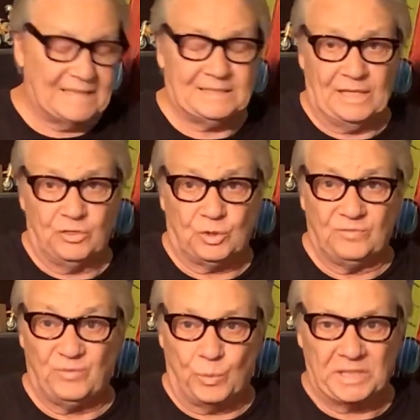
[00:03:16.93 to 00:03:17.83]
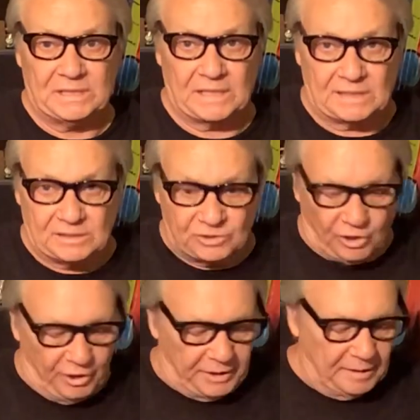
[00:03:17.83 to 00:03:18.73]
10 through 46s
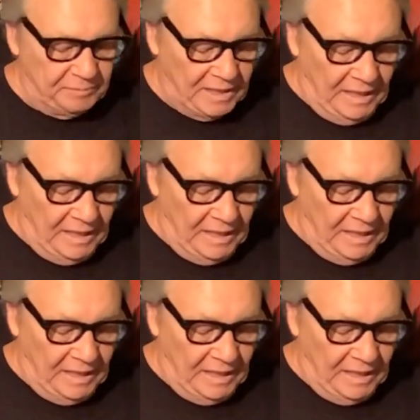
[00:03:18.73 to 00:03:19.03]
on it.